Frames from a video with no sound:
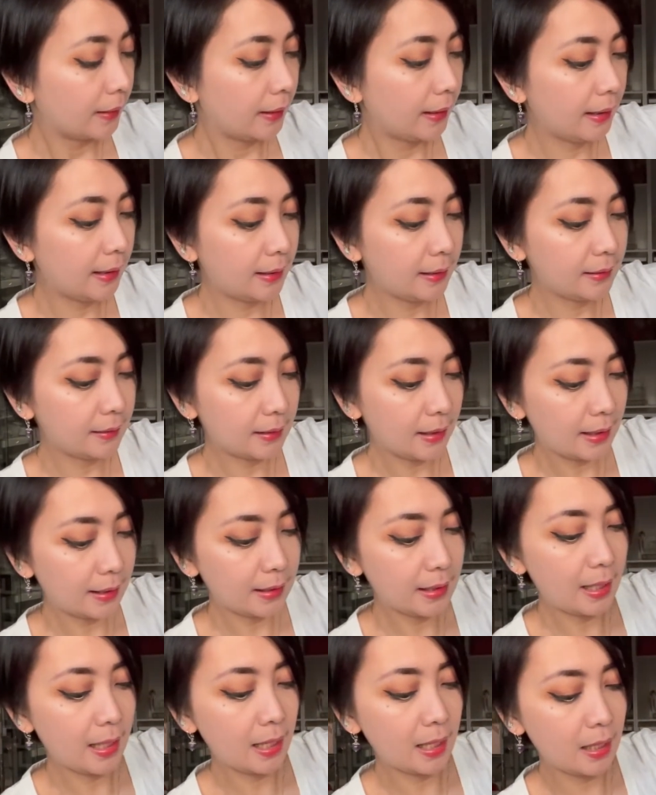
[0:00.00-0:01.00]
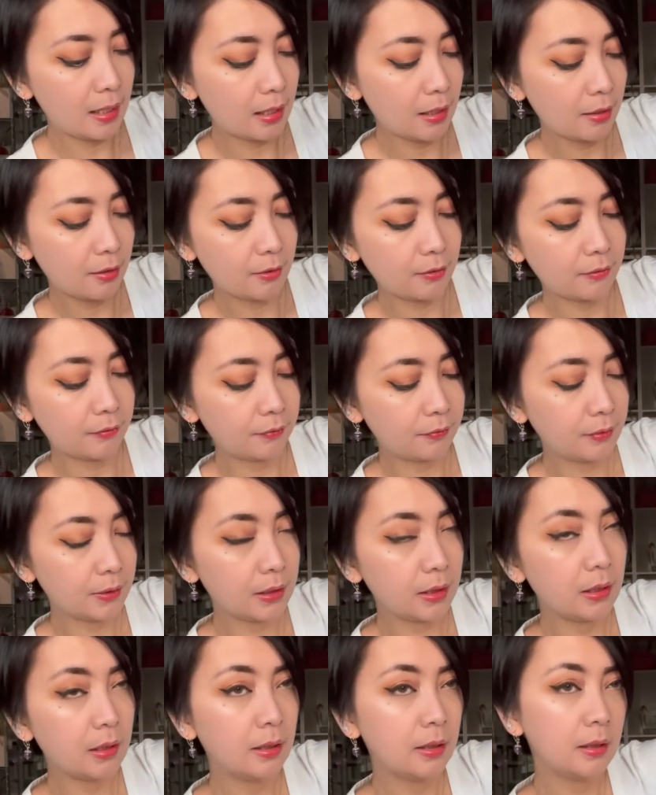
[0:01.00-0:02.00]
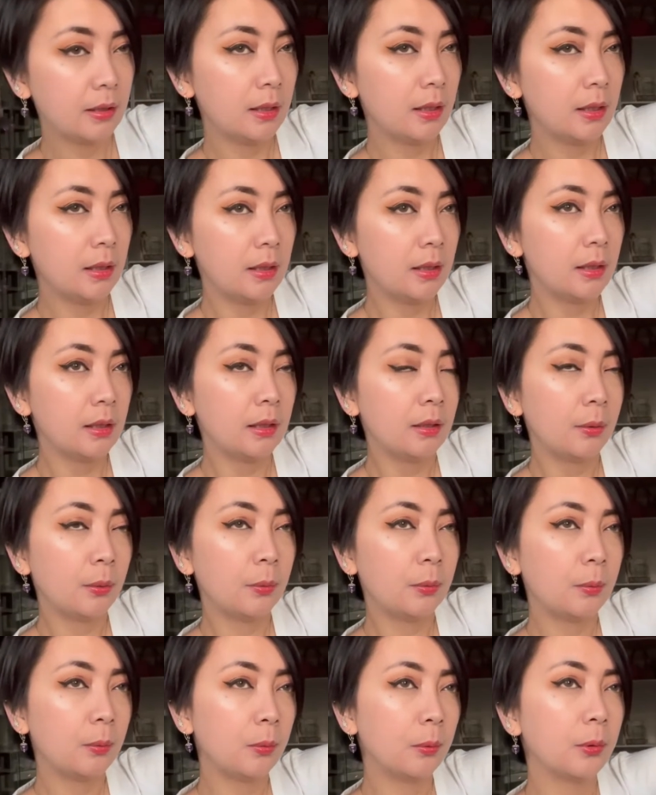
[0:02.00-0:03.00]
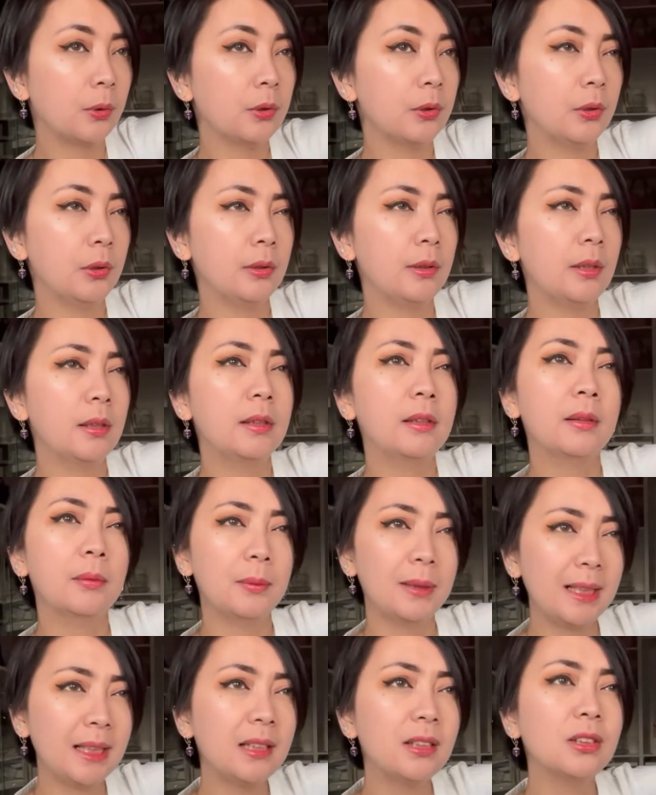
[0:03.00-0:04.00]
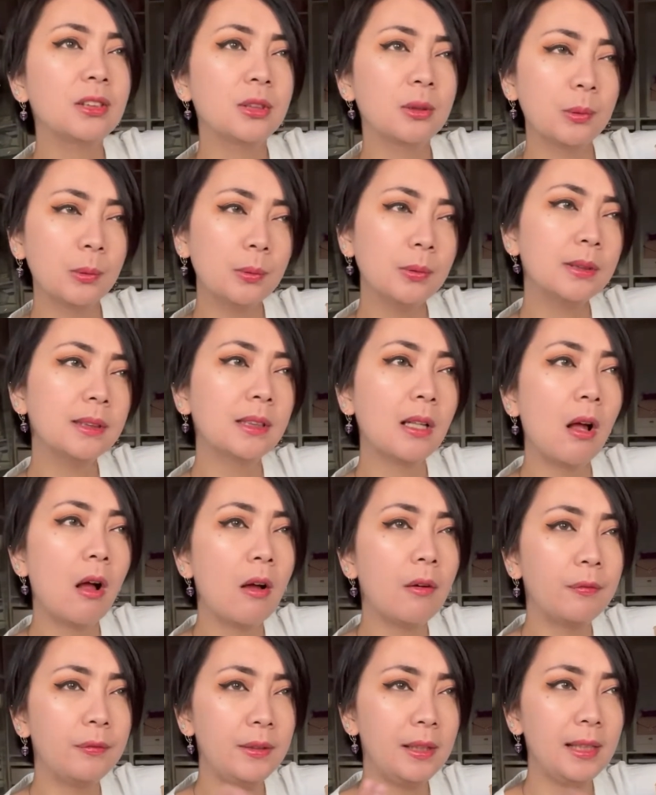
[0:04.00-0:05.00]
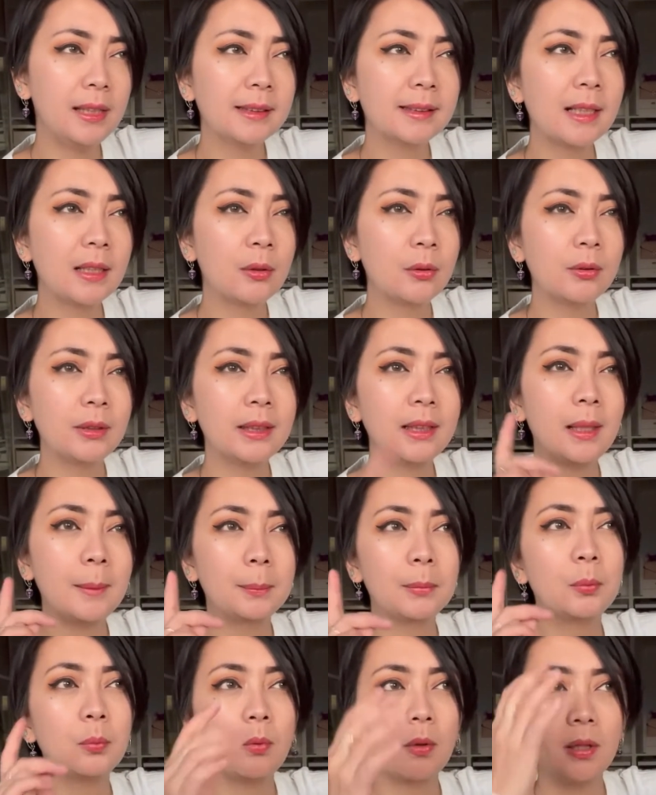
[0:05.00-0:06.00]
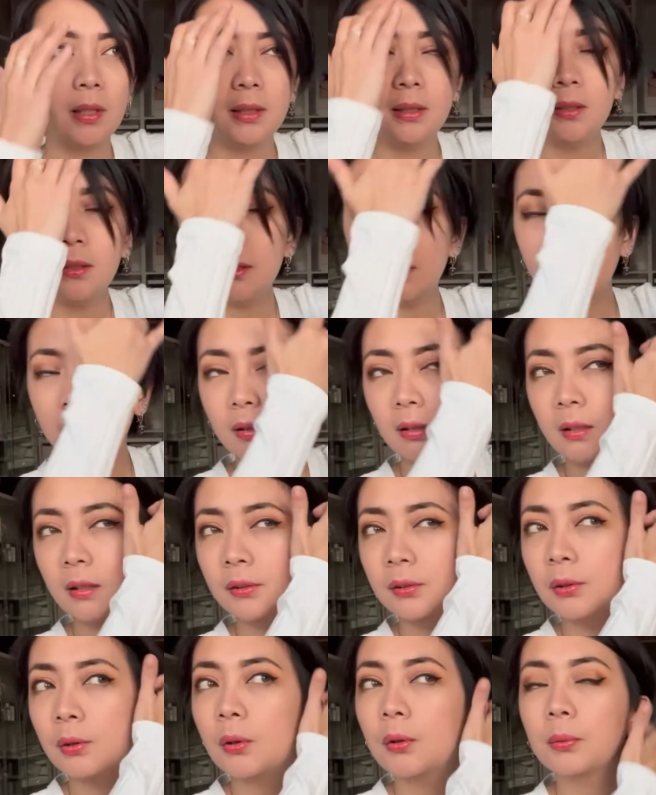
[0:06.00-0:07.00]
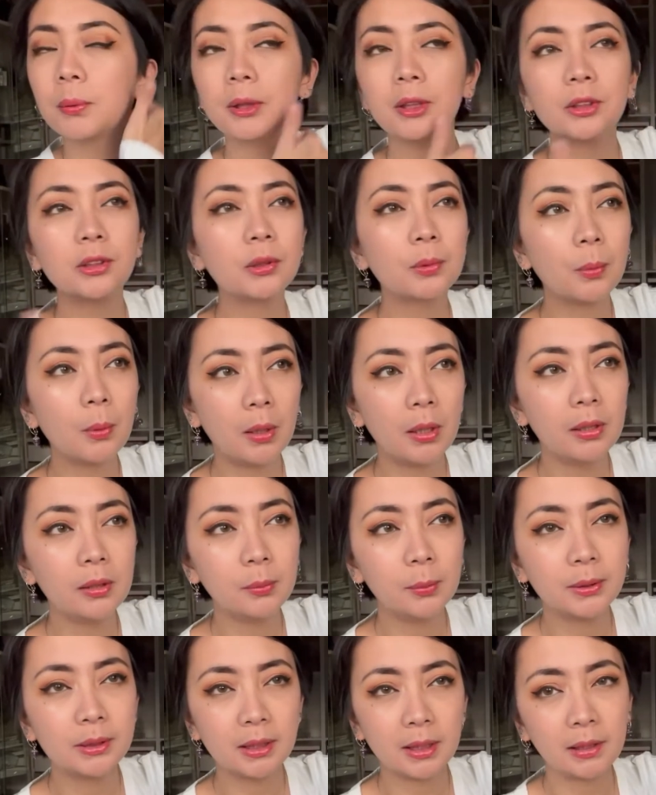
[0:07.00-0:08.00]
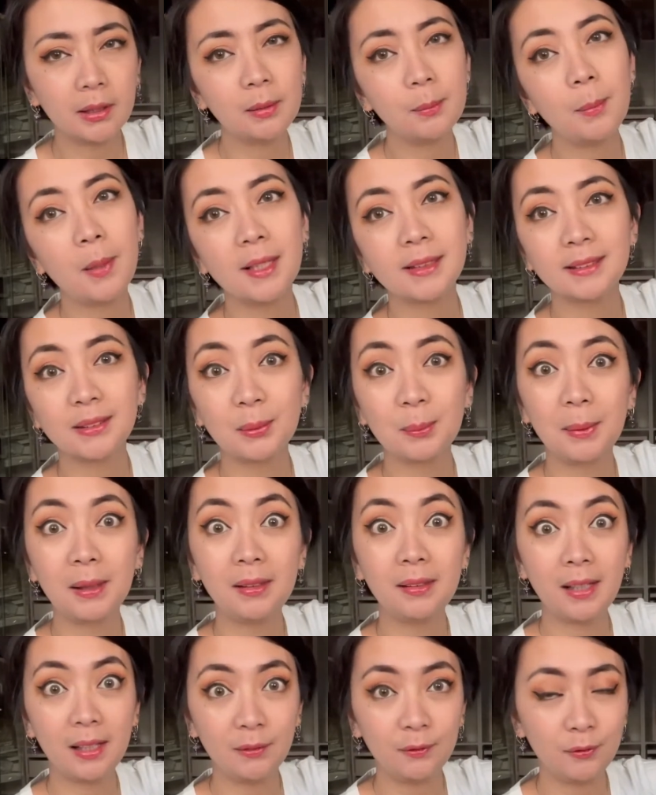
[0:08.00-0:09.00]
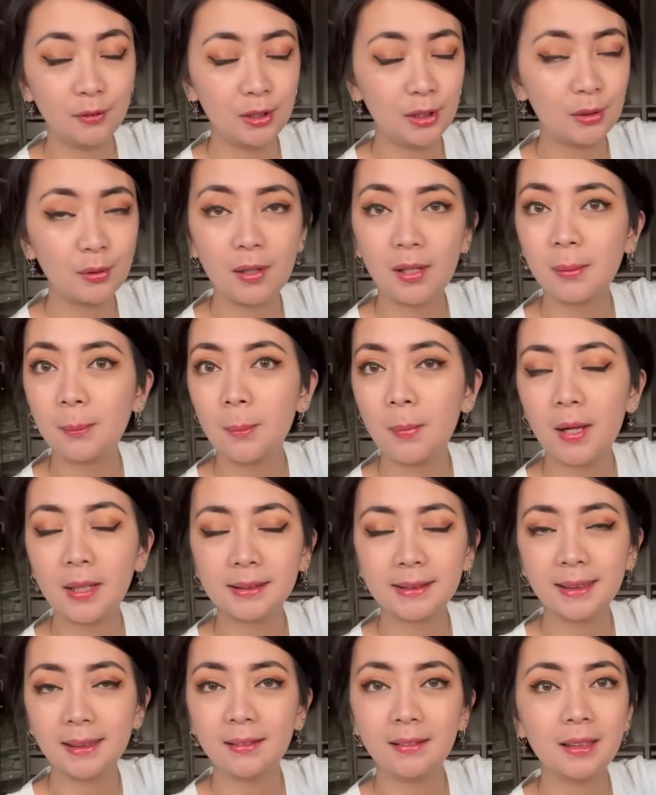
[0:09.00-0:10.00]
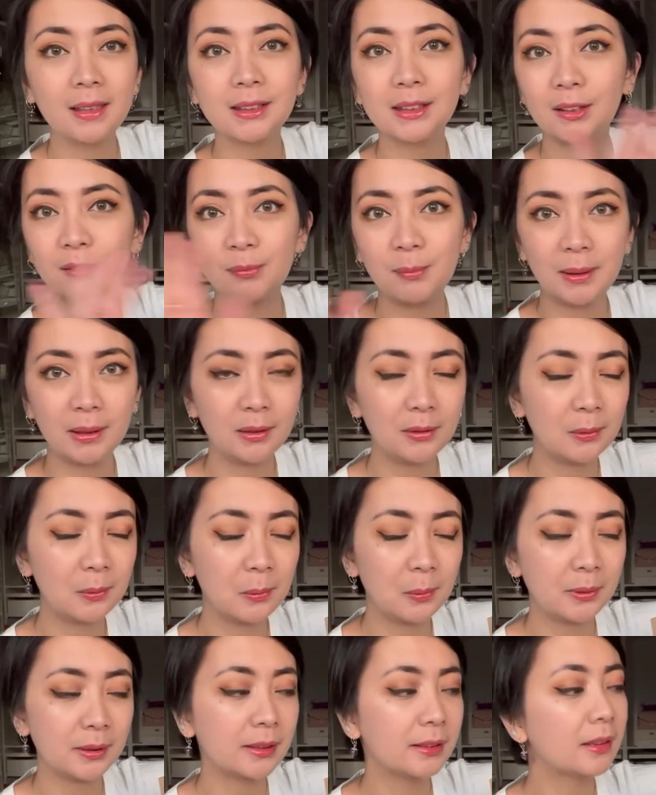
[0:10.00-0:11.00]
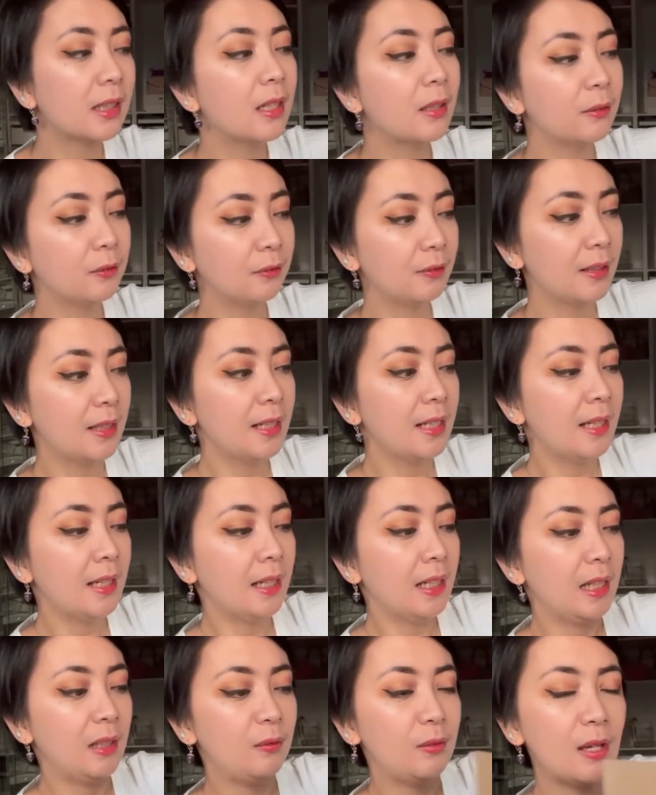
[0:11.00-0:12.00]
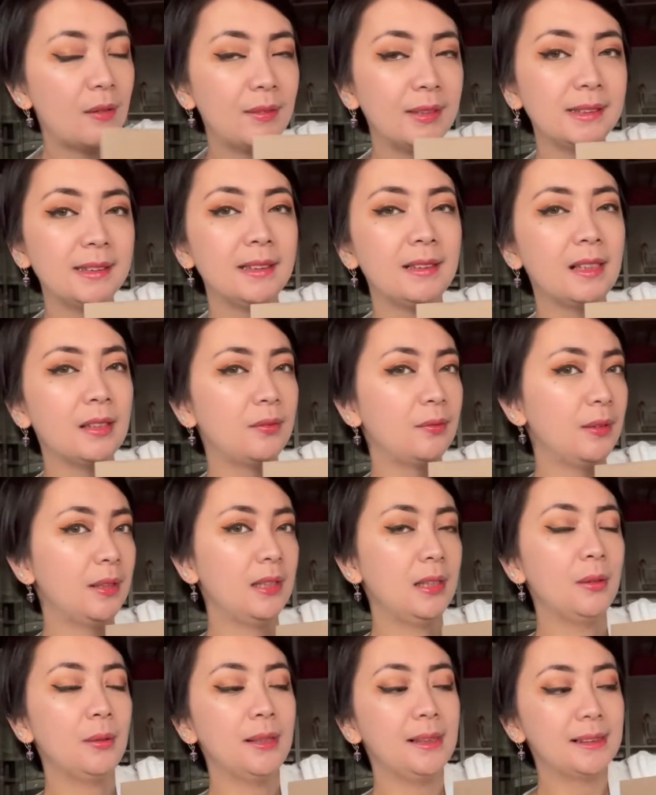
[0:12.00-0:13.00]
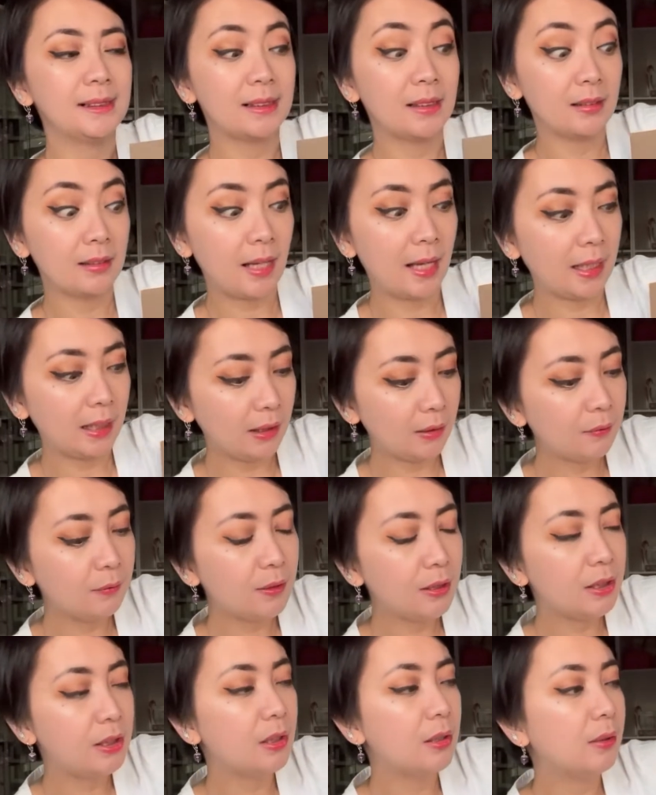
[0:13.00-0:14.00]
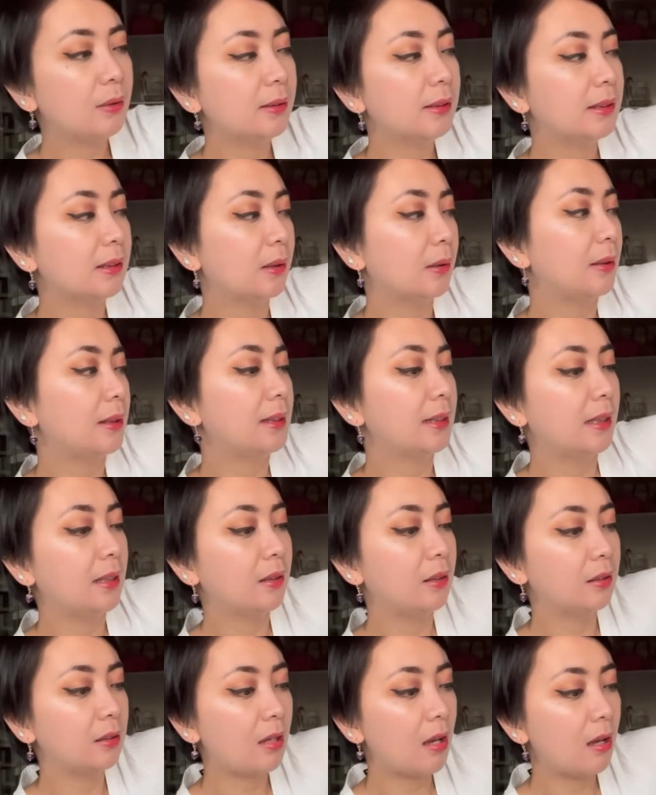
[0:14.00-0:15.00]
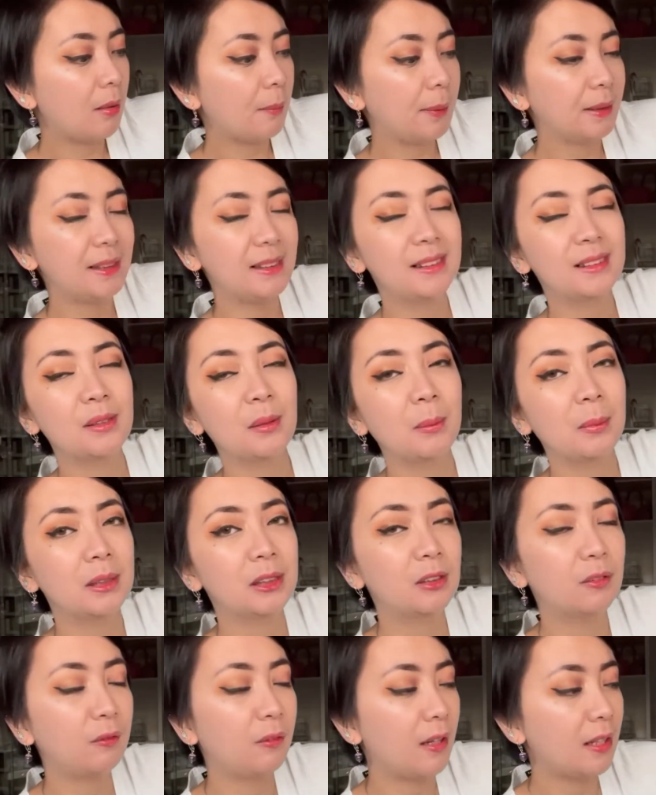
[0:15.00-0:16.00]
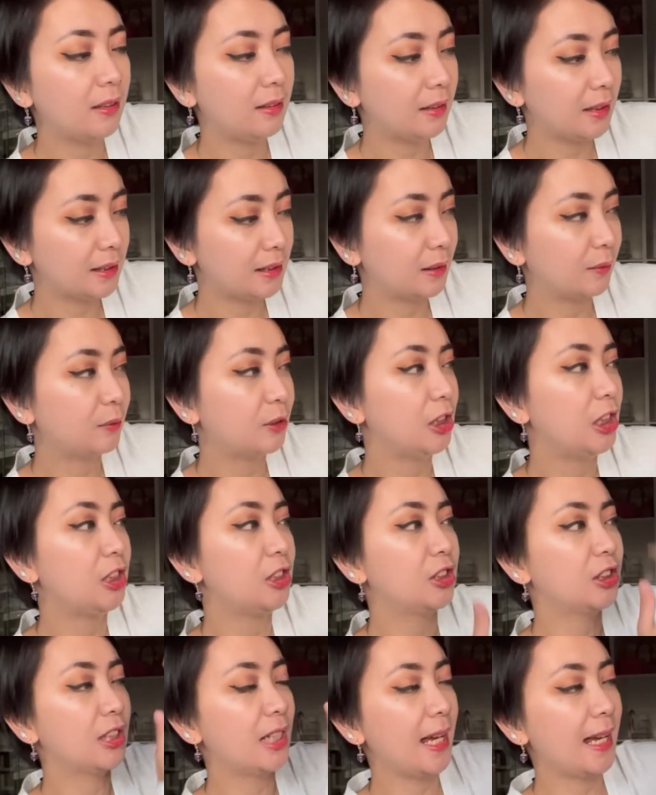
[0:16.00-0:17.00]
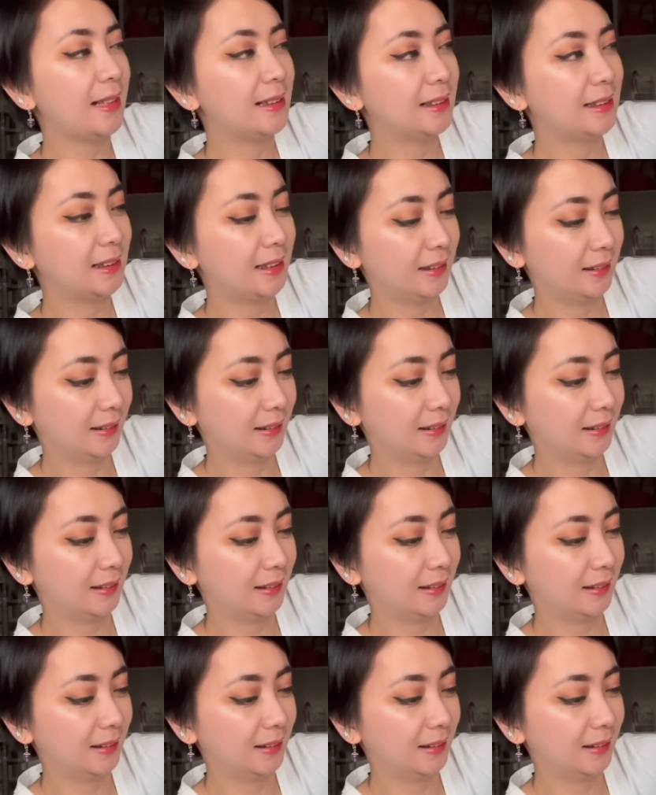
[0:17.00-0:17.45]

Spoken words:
and I have ordered 3 shoes of this. I only kept one, the other orange one, which I unboxed on my live video unboxing lots of Michael Kors stuff. If you haven't seen that video, it's live video, so it's a little long, but it's so much fun. Lots of chit chats.